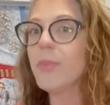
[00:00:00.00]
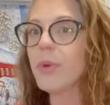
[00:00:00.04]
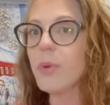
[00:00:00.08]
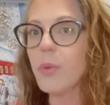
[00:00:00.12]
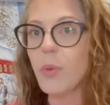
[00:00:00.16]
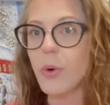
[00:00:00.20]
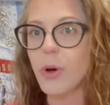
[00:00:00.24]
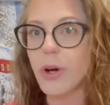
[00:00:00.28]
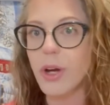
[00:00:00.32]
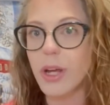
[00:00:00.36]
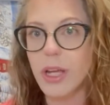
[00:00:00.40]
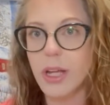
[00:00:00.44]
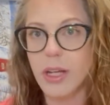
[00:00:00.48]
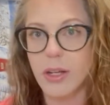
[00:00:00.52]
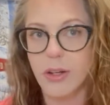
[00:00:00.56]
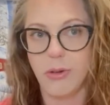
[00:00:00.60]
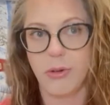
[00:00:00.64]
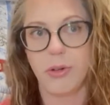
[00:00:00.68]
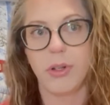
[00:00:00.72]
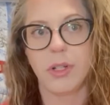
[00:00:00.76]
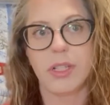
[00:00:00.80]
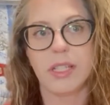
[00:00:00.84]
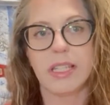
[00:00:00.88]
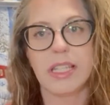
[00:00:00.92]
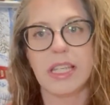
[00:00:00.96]
been working
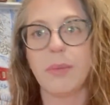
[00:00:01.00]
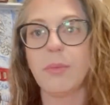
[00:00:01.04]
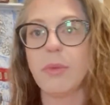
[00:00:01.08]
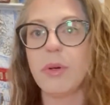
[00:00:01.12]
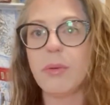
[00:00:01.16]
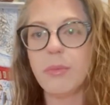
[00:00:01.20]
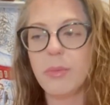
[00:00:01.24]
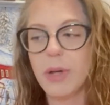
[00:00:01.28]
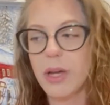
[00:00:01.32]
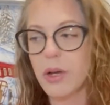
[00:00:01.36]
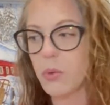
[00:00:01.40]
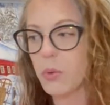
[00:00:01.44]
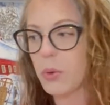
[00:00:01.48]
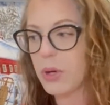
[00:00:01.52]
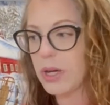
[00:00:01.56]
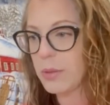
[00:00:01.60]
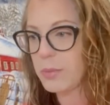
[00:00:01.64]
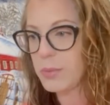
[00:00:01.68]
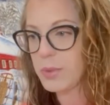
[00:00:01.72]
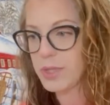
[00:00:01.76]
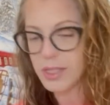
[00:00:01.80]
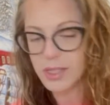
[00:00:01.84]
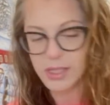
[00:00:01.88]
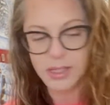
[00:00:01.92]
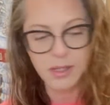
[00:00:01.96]
on, some of my
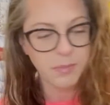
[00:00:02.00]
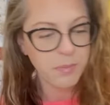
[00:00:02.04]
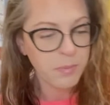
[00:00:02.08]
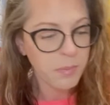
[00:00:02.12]
whips,